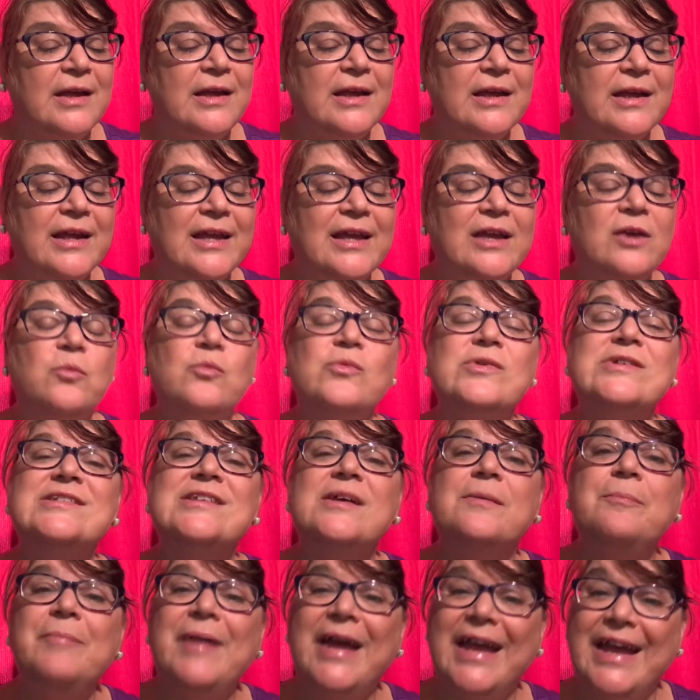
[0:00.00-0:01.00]
It was a
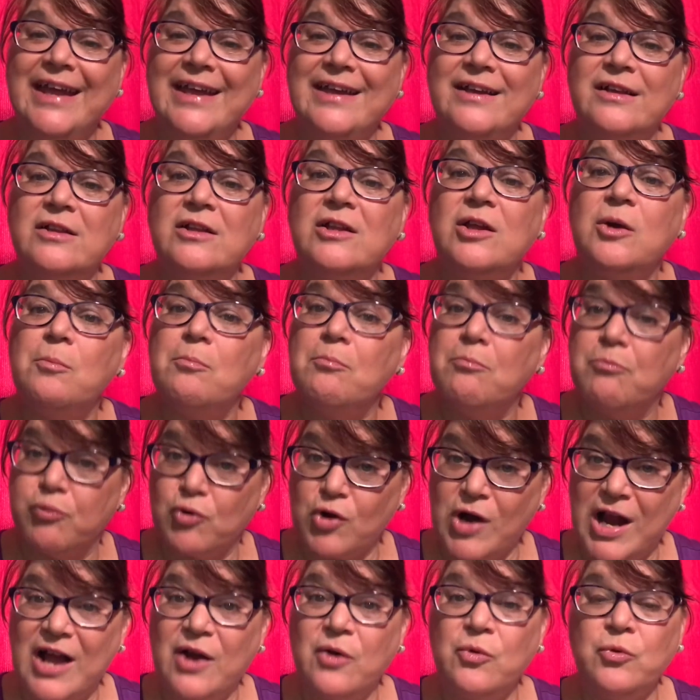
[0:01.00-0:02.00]
pale
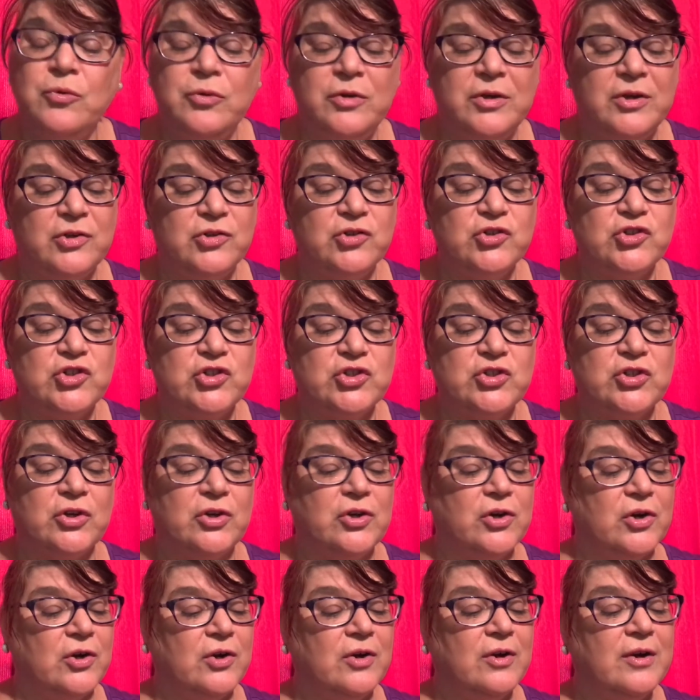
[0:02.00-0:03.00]
brown
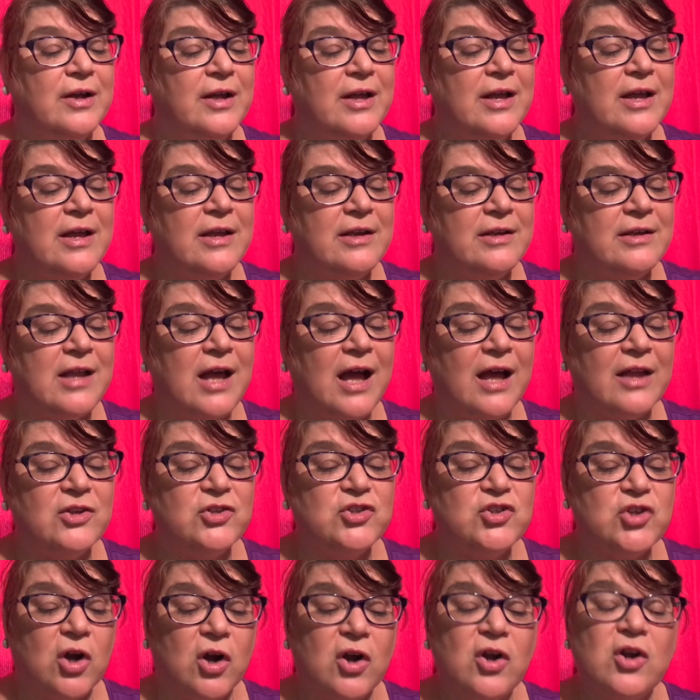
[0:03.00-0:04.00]
sugar, not
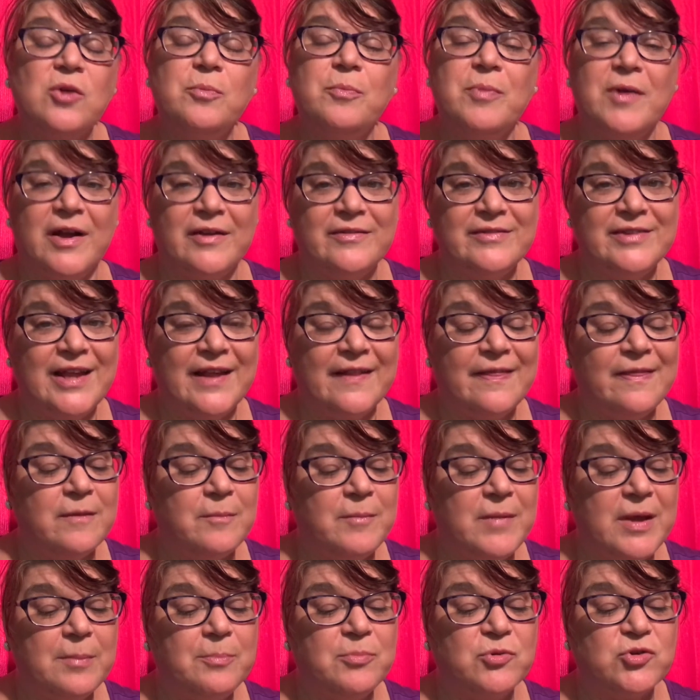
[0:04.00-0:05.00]
dark brown like the
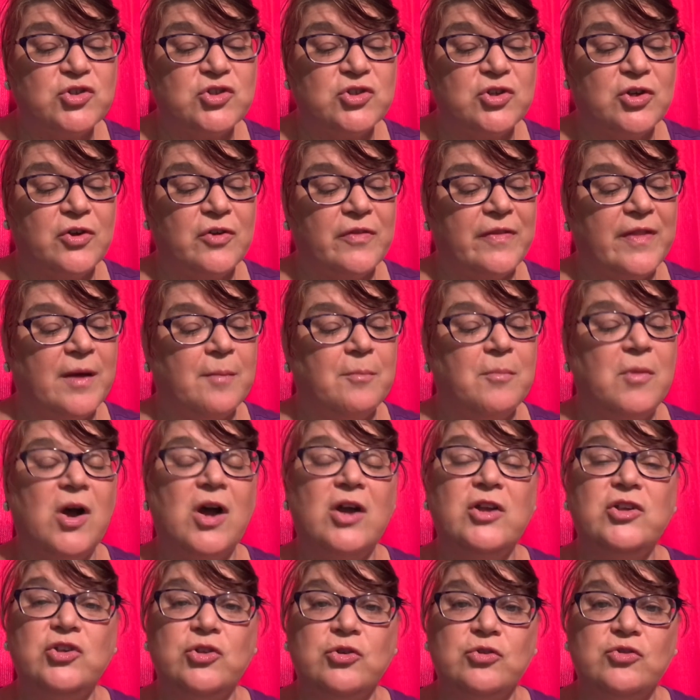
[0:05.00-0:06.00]
maple sugar that Ma
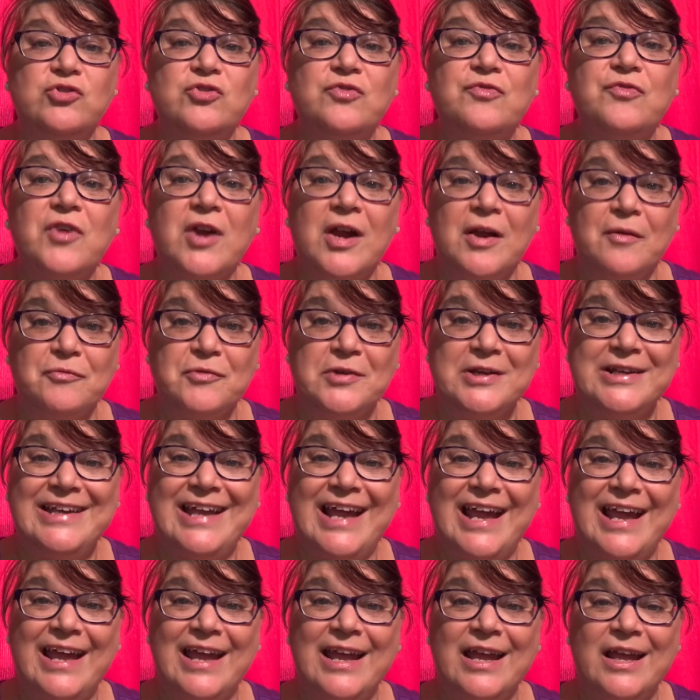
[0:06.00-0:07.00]
used for every
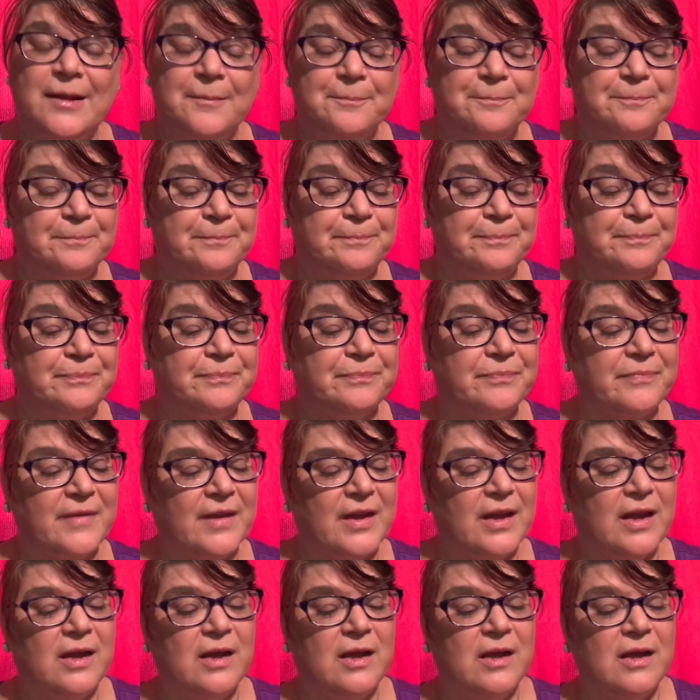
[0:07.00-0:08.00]
day.
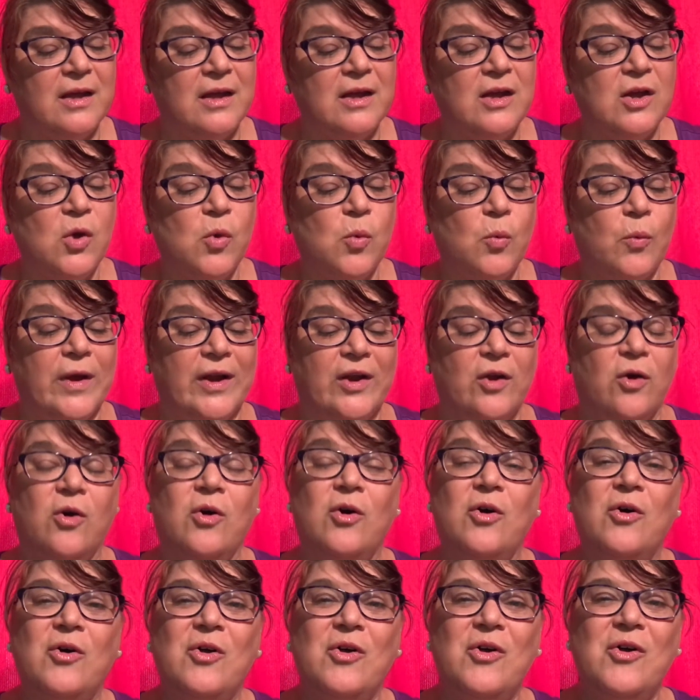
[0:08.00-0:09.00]
When
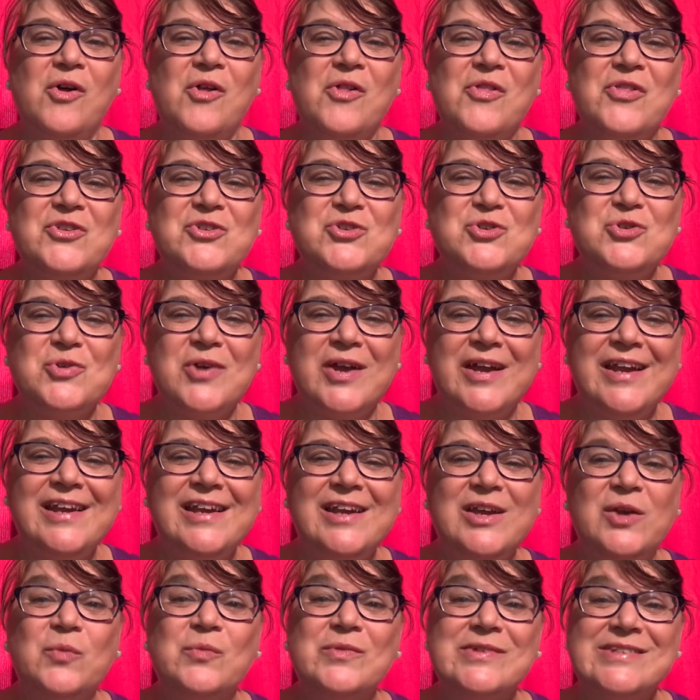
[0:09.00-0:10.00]
all the
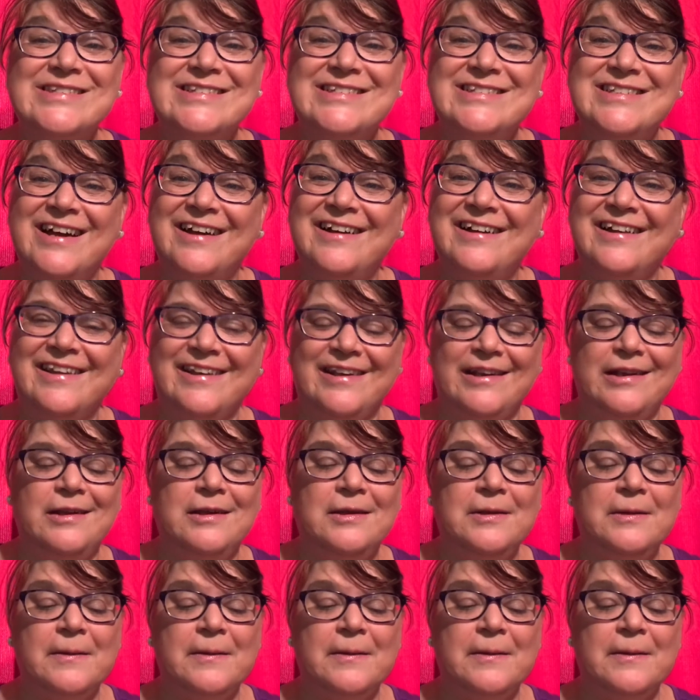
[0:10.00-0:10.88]
trading was done,